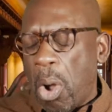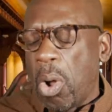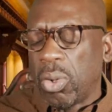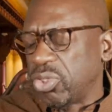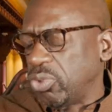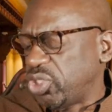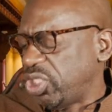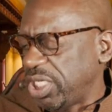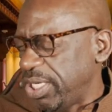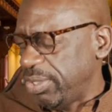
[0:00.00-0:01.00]
All those
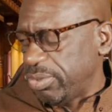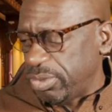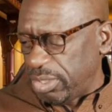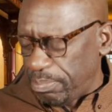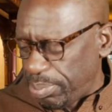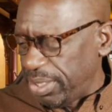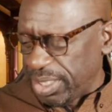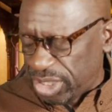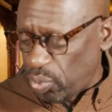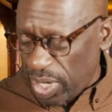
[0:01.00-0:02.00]
years of
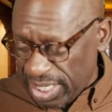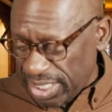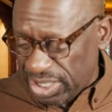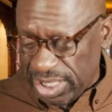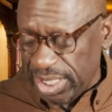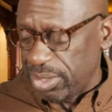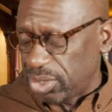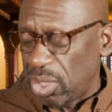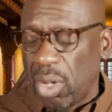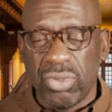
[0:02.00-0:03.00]
blood, sweat, and
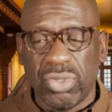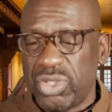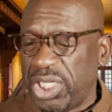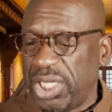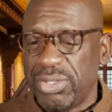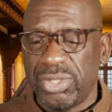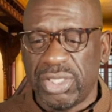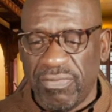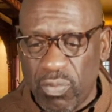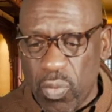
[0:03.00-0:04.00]
tears, all those years
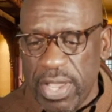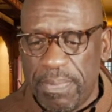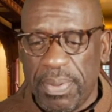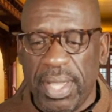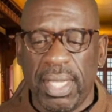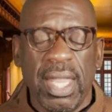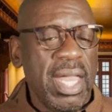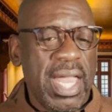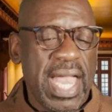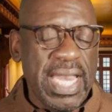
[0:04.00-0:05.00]
of weeping
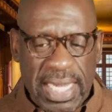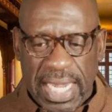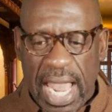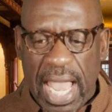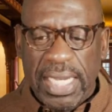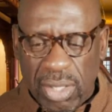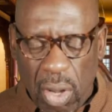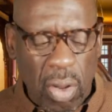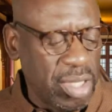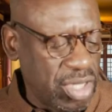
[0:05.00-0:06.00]
at night,
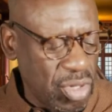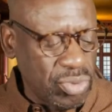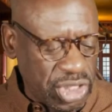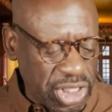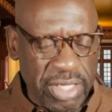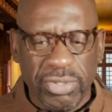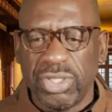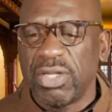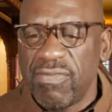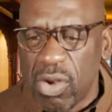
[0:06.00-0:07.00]
all of those
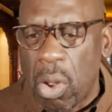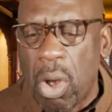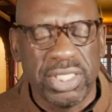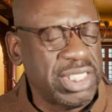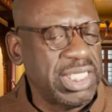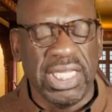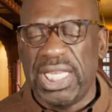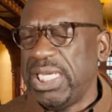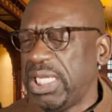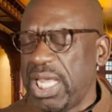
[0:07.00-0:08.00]
years of loss
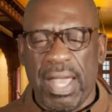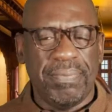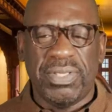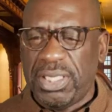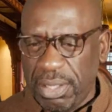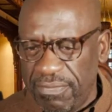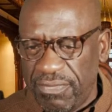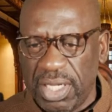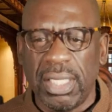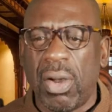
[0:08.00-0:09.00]
in
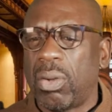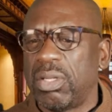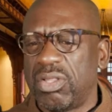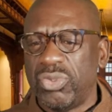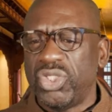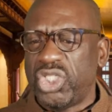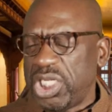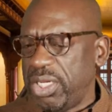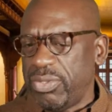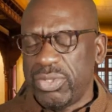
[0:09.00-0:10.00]
captivity, all of those
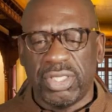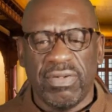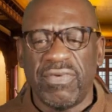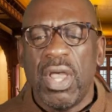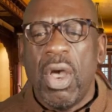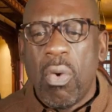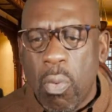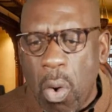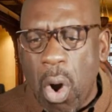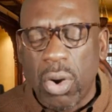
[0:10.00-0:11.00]
years of
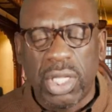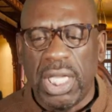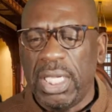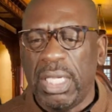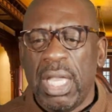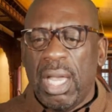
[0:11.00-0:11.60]
walking